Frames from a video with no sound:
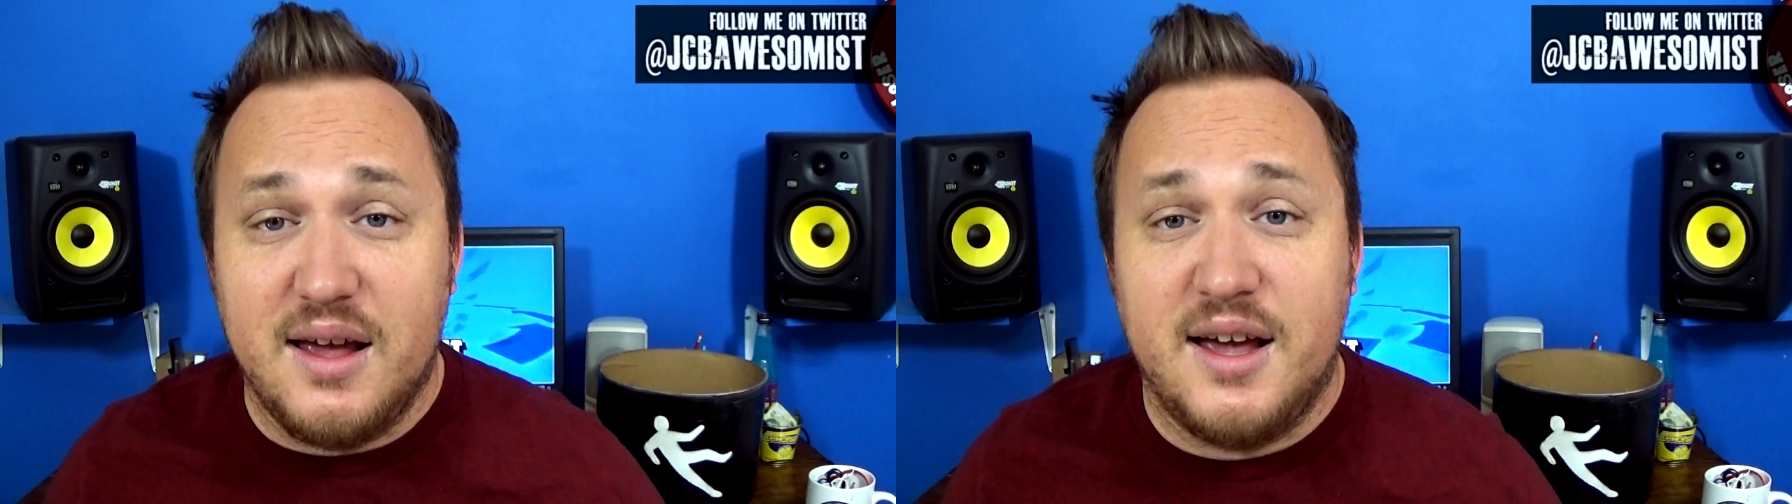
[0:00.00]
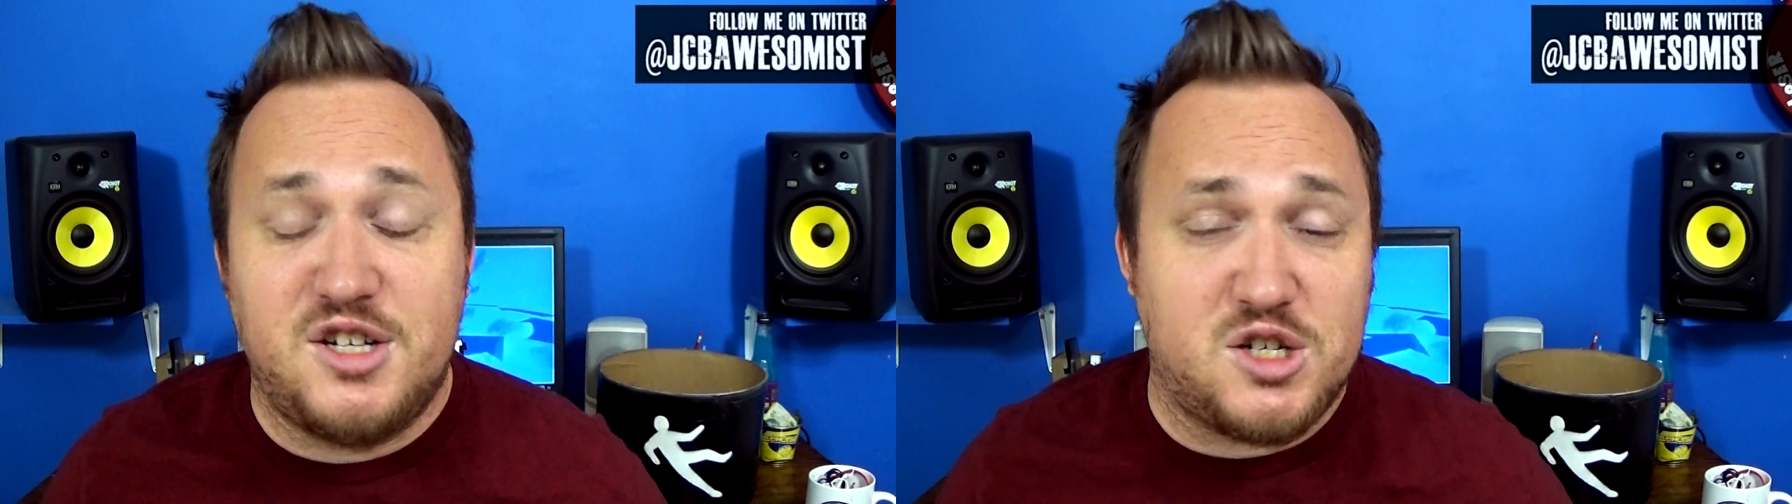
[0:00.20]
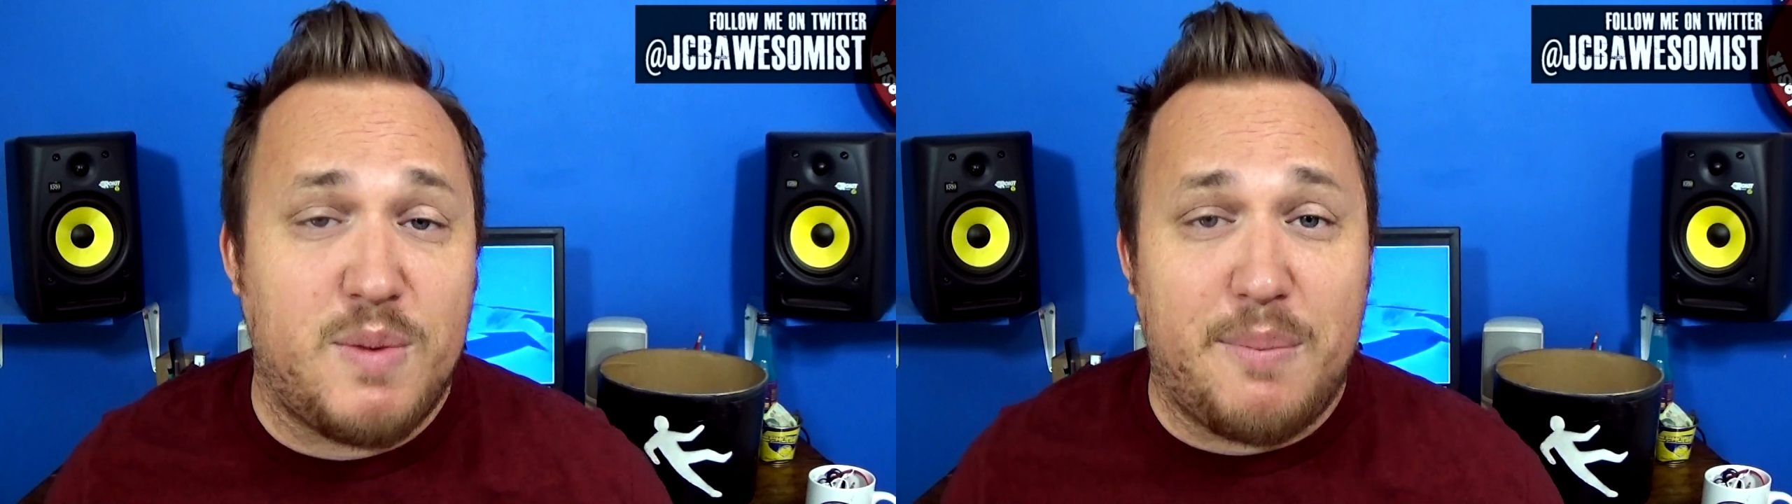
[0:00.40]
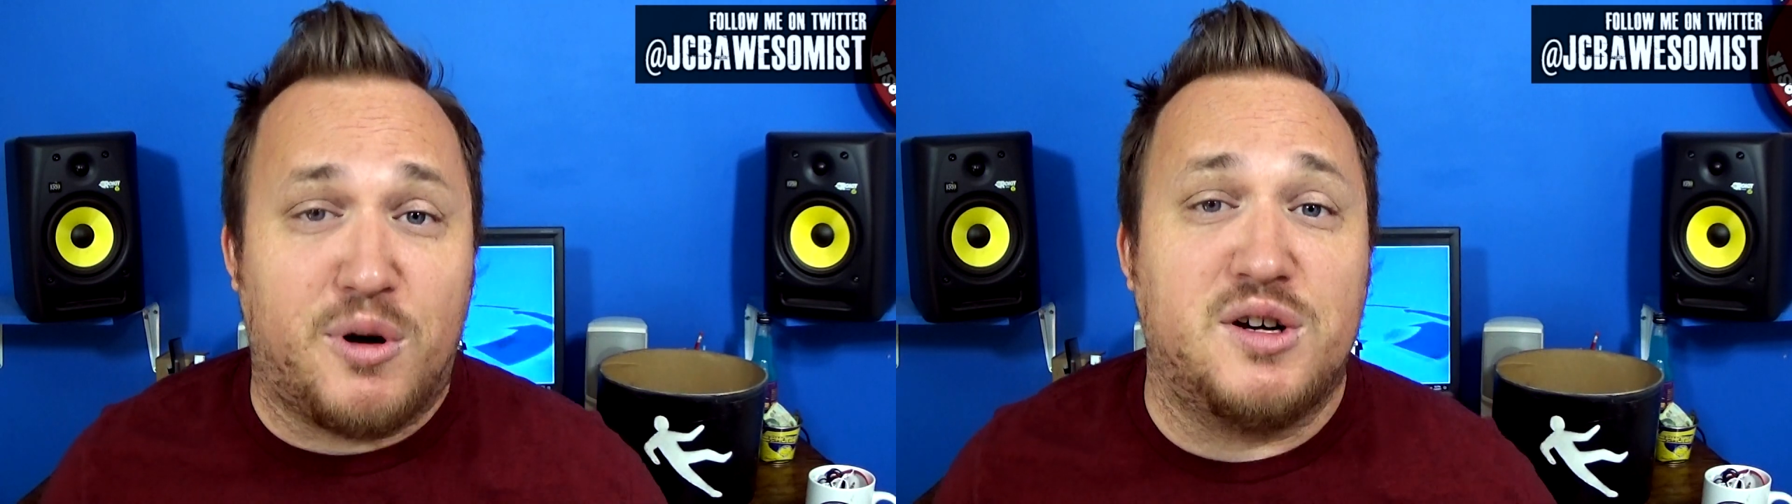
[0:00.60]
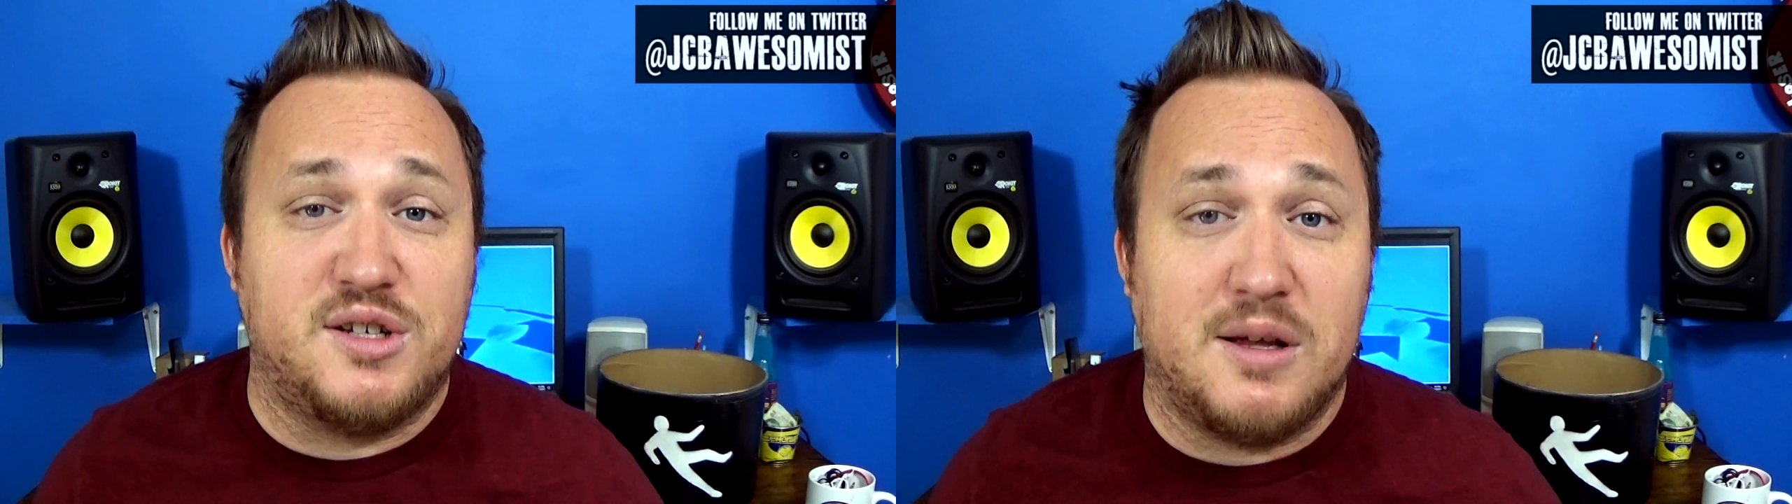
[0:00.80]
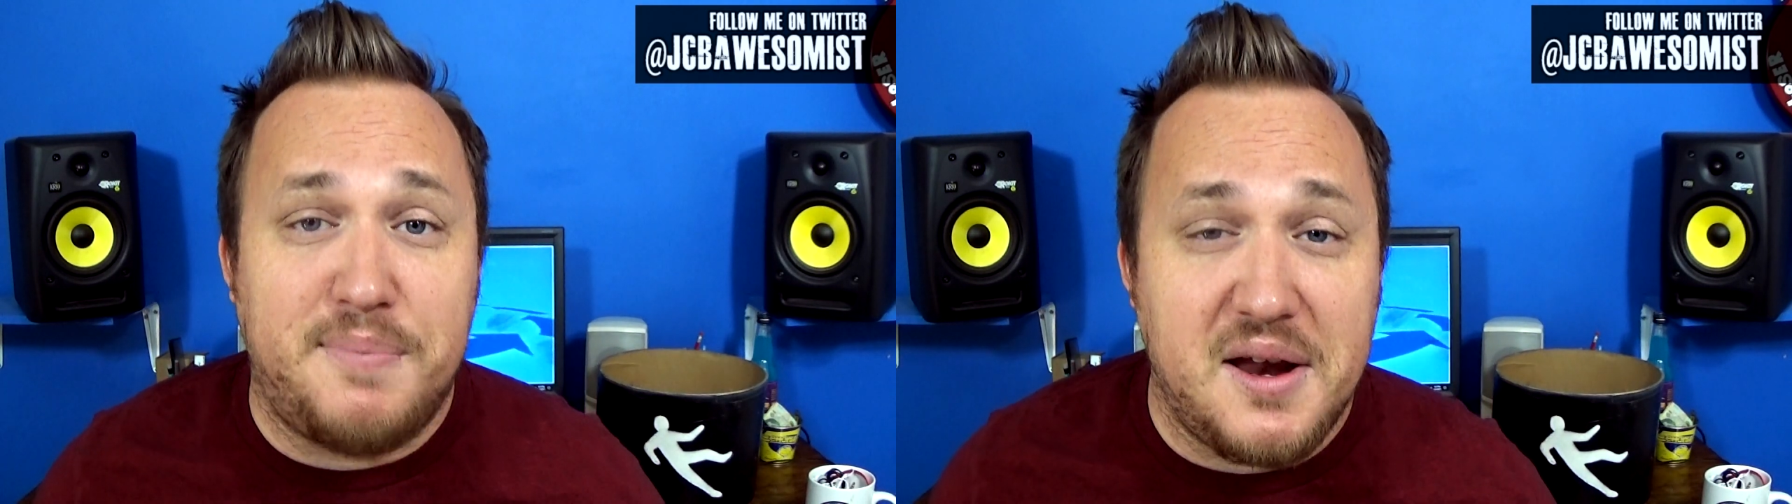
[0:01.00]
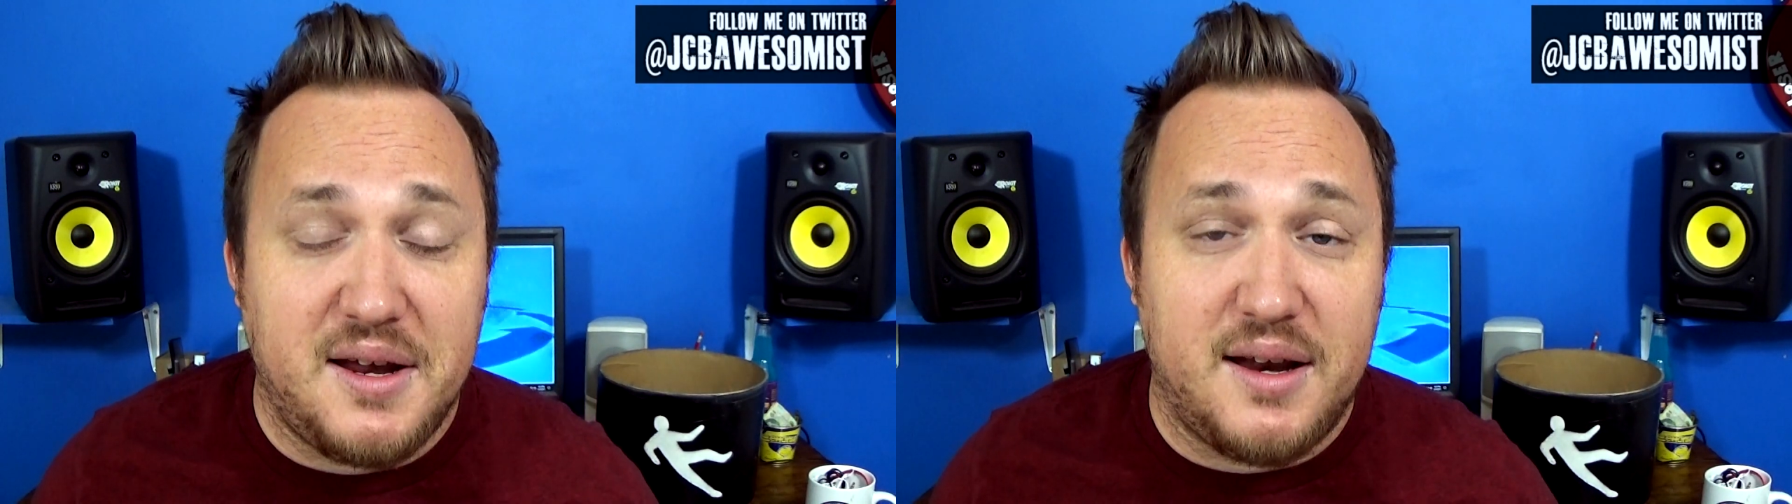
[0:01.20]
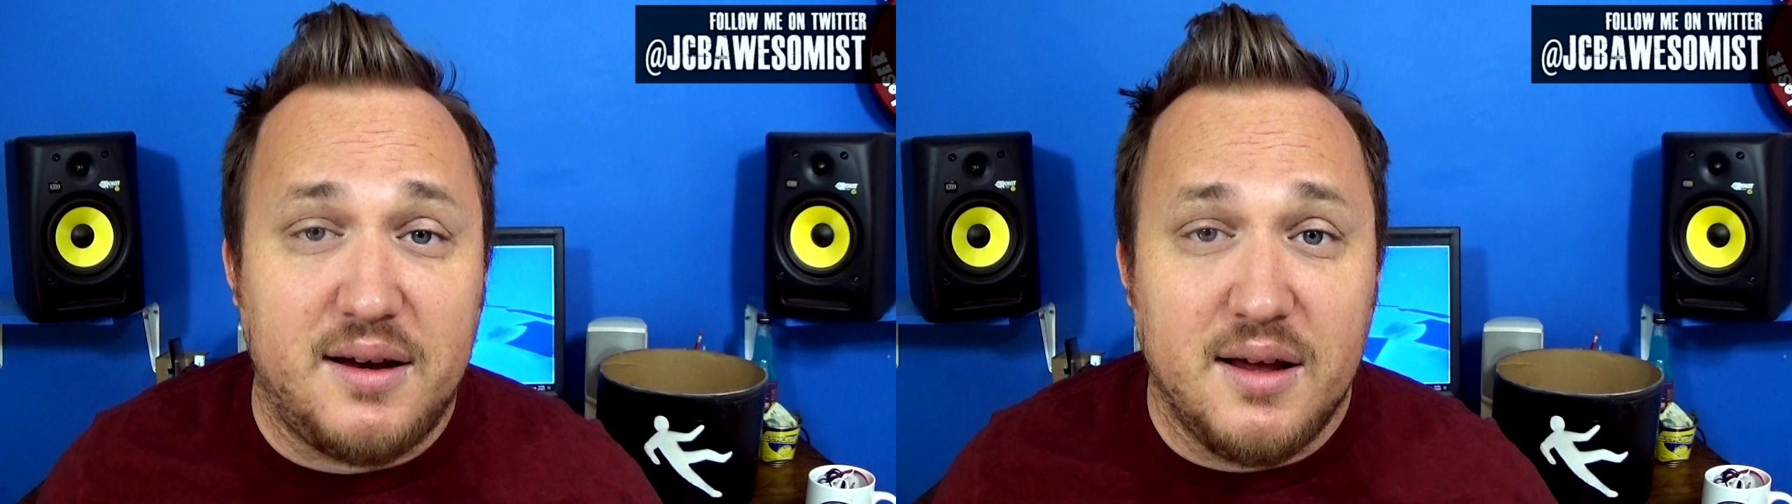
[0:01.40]
it's just my personal
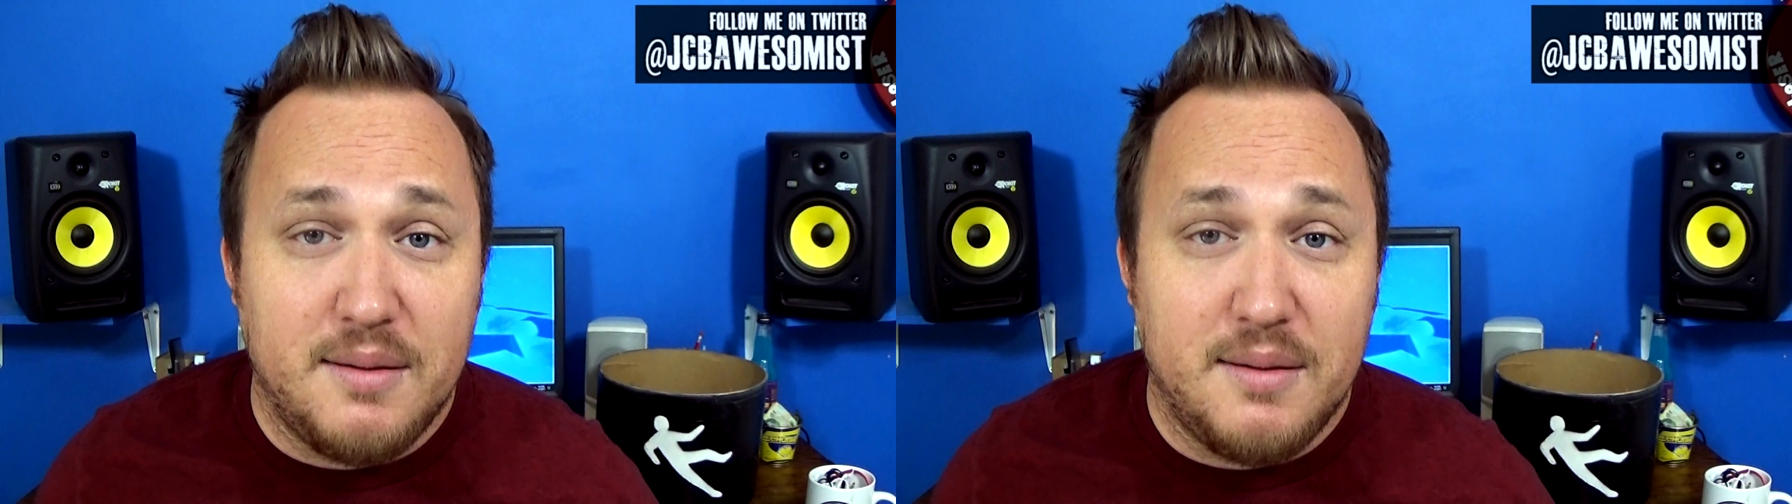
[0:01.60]
opinion,